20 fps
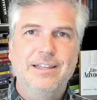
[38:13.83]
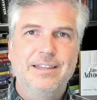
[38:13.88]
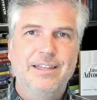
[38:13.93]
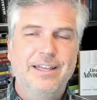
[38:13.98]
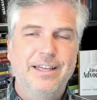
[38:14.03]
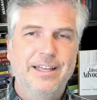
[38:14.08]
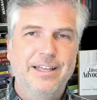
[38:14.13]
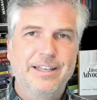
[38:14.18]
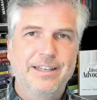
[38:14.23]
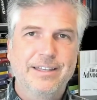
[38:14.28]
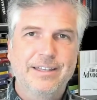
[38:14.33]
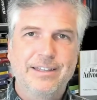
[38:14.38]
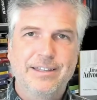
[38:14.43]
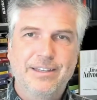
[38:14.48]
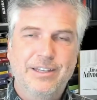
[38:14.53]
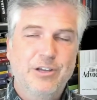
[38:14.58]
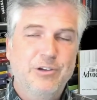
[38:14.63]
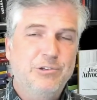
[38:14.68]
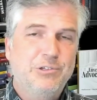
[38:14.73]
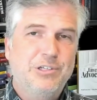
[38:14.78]
then
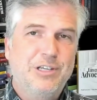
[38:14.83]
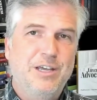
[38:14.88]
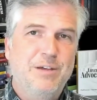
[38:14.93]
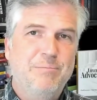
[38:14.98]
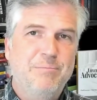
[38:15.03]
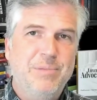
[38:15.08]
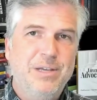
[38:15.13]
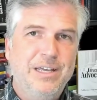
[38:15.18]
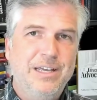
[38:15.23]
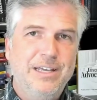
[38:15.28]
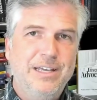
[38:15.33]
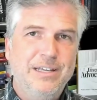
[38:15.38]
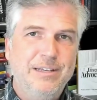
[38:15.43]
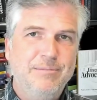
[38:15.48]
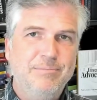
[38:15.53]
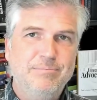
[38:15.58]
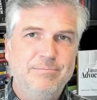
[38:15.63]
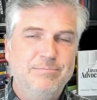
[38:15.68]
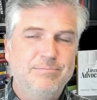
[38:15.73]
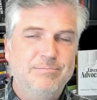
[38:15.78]
those can
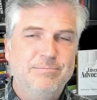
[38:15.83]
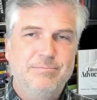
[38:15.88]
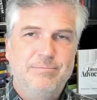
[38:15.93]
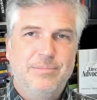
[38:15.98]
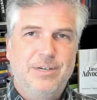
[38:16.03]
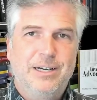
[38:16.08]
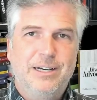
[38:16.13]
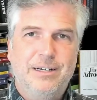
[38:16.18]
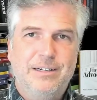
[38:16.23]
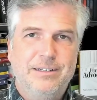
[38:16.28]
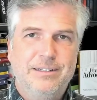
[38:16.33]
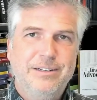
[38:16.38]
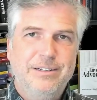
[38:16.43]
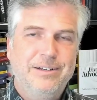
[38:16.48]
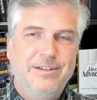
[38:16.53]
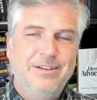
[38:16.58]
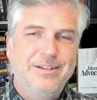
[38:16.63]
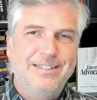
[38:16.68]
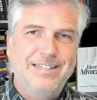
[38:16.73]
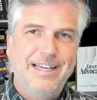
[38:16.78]
be uh,
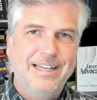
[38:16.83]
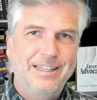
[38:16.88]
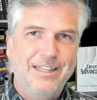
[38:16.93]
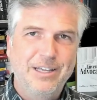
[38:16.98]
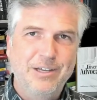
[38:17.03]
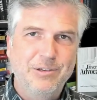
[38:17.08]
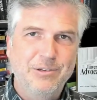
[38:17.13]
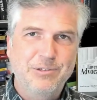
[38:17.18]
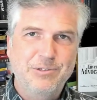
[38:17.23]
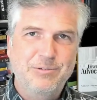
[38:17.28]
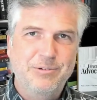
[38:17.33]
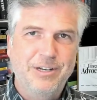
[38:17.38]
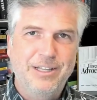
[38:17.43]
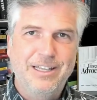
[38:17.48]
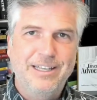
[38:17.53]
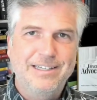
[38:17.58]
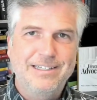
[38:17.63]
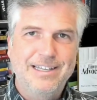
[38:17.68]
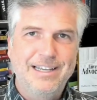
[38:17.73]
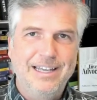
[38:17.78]
you can take those
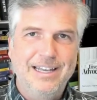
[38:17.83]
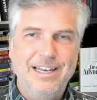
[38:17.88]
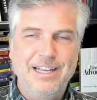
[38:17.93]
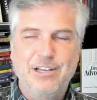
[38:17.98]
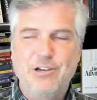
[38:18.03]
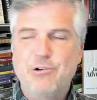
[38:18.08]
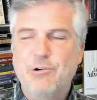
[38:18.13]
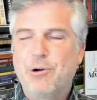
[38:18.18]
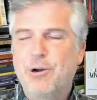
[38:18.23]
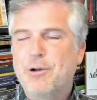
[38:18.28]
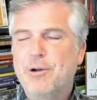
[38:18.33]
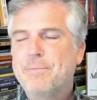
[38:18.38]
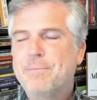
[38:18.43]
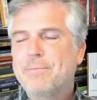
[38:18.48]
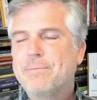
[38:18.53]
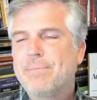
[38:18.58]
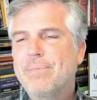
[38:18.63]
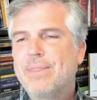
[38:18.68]
really to any court.